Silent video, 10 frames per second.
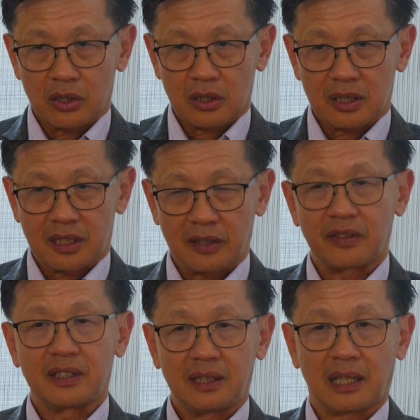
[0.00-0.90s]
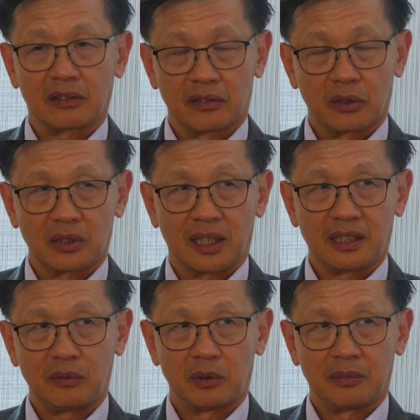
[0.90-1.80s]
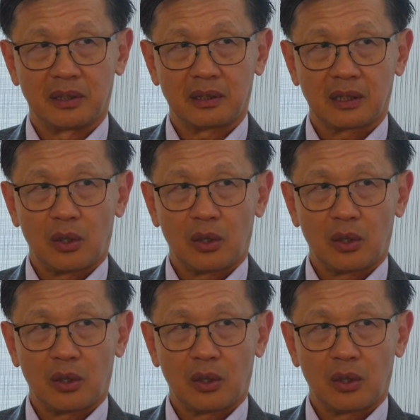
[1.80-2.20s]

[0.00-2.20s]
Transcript: 17 out of those 18 women